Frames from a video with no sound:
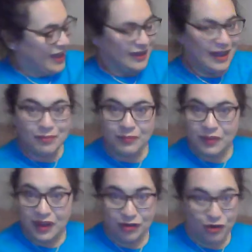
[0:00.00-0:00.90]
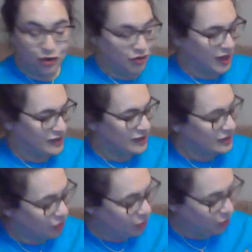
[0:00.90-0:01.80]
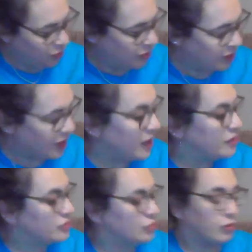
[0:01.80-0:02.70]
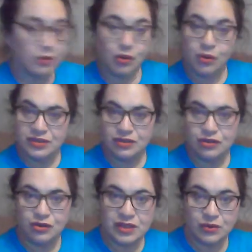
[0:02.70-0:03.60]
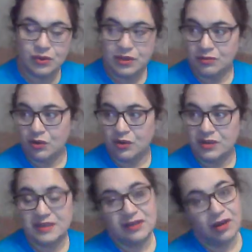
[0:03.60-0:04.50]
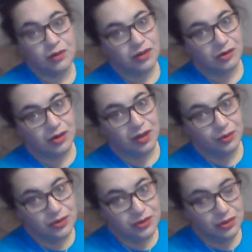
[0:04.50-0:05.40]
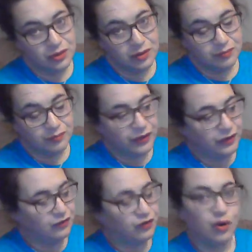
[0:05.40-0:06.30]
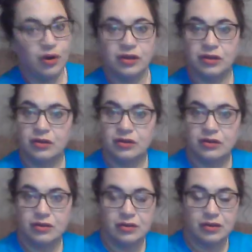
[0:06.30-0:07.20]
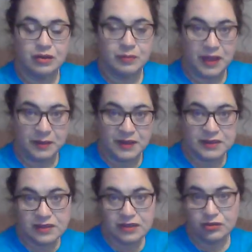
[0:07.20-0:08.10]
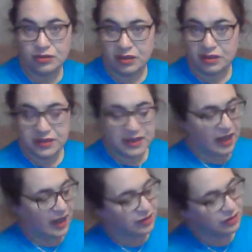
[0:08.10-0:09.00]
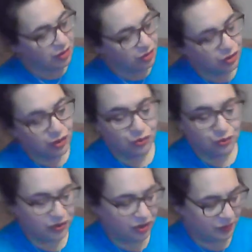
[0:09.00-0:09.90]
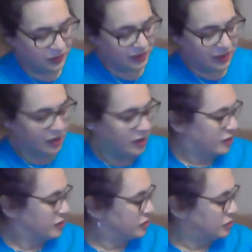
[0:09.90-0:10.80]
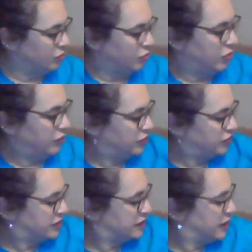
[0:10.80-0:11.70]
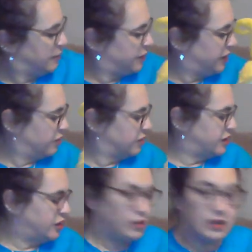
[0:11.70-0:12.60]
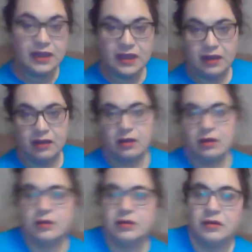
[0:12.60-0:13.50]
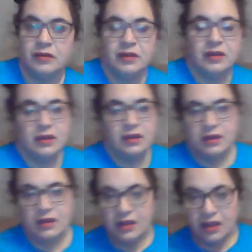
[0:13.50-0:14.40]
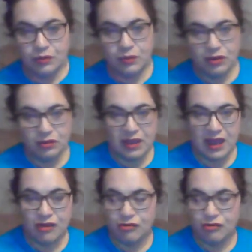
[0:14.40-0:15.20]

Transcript: Yep, they're all ready to go. So what we're going to do is we're going to start with our hello song for the babies, the toddlers and the grown-ups. So if we just sit Bear down here, and we'll get